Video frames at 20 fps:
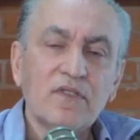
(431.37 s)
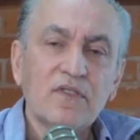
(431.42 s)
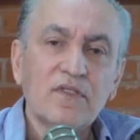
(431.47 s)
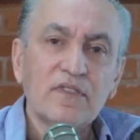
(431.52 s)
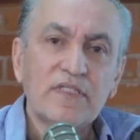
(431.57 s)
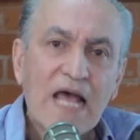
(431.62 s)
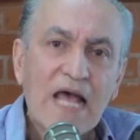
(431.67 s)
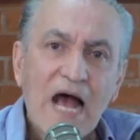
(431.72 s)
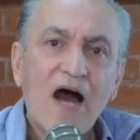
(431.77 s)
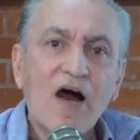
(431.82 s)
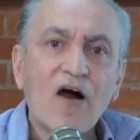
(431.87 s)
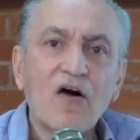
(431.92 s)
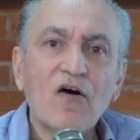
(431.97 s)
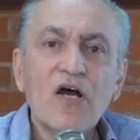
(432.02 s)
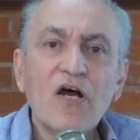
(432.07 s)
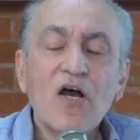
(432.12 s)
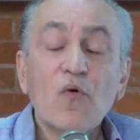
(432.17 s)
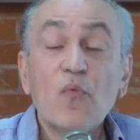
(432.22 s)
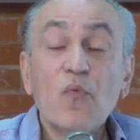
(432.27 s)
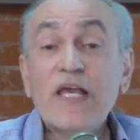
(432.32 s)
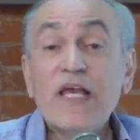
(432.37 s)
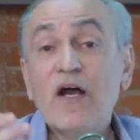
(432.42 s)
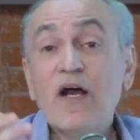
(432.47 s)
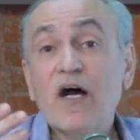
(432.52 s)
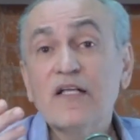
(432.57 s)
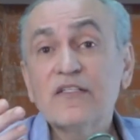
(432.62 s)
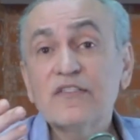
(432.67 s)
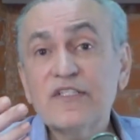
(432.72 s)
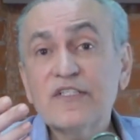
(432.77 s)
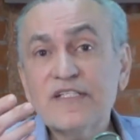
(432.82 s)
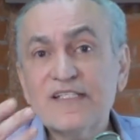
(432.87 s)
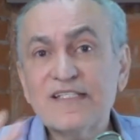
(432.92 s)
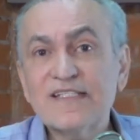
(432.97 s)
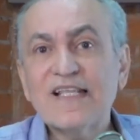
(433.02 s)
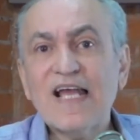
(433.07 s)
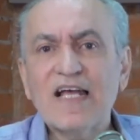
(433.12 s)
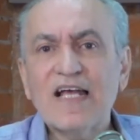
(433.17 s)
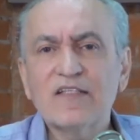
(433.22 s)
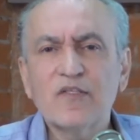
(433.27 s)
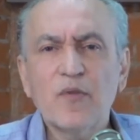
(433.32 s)
Now we
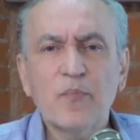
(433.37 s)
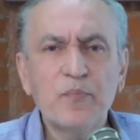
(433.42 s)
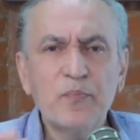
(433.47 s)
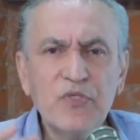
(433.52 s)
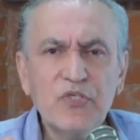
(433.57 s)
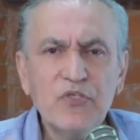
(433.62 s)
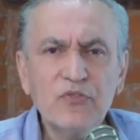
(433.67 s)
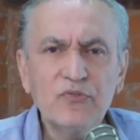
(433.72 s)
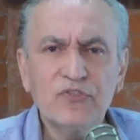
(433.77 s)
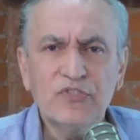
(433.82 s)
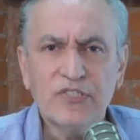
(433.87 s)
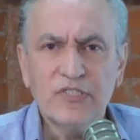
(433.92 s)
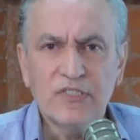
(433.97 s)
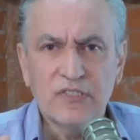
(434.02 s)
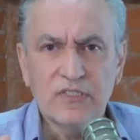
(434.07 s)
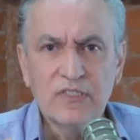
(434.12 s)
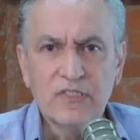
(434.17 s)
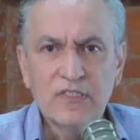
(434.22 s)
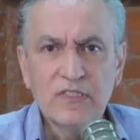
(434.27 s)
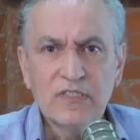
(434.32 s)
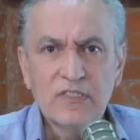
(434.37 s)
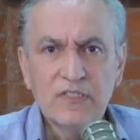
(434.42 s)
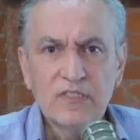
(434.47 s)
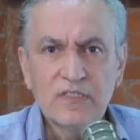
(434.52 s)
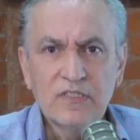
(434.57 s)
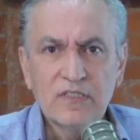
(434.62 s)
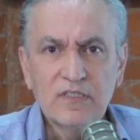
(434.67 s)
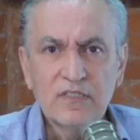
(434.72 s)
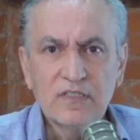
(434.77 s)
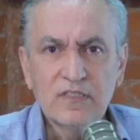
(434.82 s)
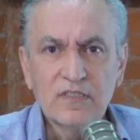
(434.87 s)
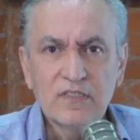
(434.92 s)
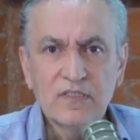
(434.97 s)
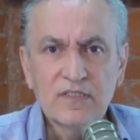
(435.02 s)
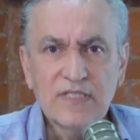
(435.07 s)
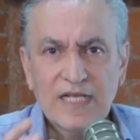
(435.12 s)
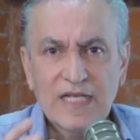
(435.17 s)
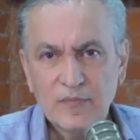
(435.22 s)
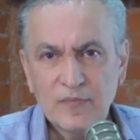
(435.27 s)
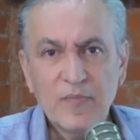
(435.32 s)
understand the beauty
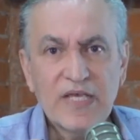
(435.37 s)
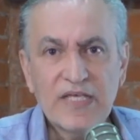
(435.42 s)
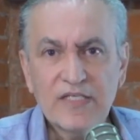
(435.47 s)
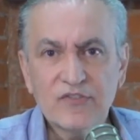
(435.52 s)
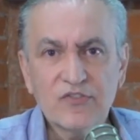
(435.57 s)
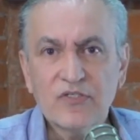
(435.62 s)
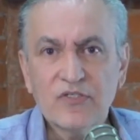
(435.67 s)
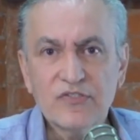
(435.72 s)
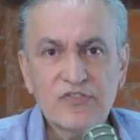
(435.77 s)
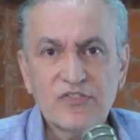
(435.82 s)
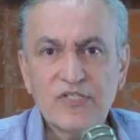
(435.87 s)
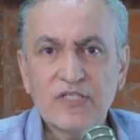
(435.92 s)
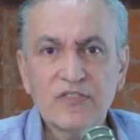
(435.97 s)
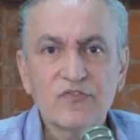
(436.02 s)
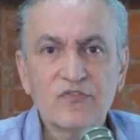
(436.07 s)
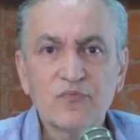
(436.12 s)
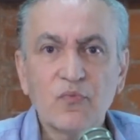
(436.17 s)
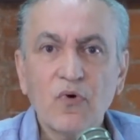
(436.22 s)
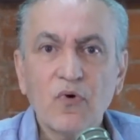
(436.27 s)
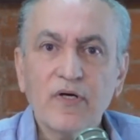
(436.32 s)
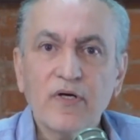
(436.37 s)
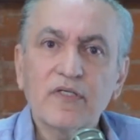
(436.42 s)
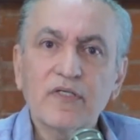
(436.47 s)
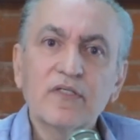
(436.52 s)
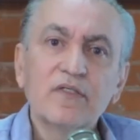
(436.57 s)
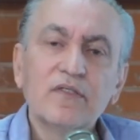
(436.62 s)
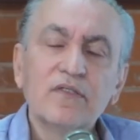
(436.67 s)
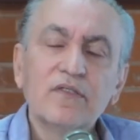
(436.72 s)
that makes our cells work.